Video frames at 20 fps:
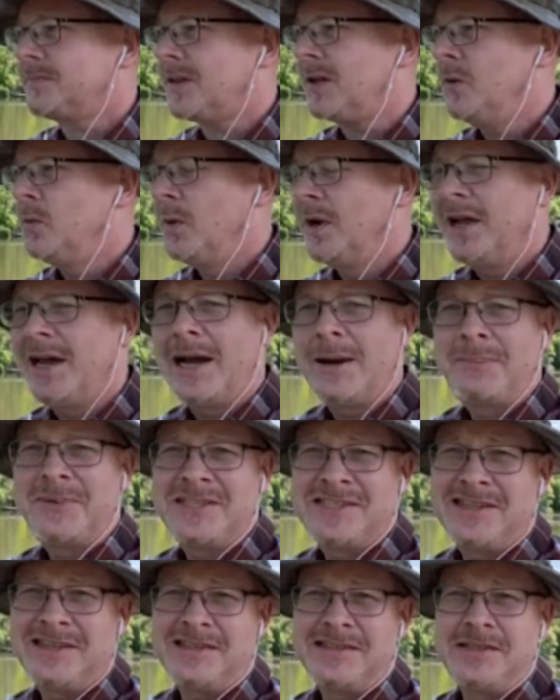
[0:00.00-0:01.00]
what happens
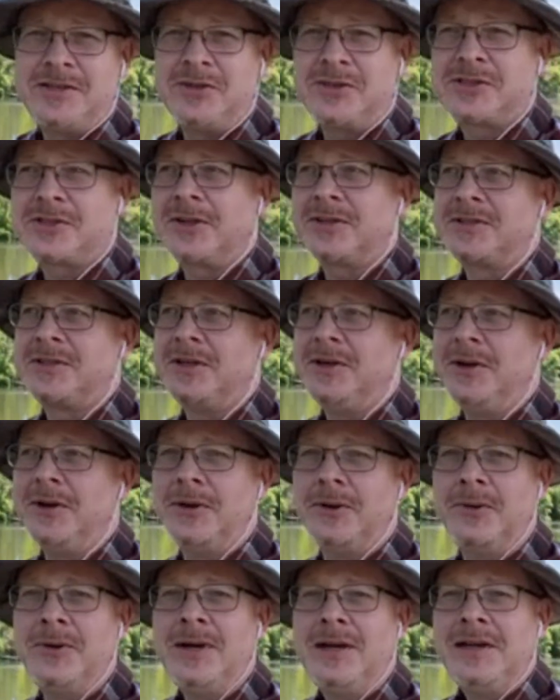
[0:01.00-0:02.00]
is you start to
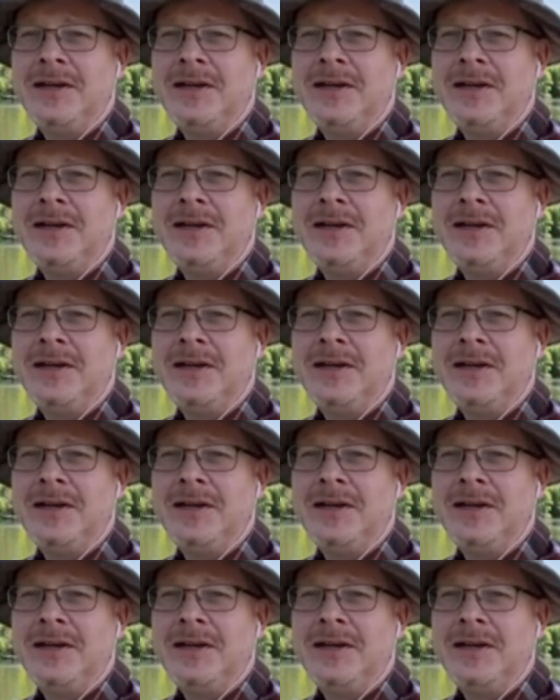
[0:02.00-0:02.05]
know,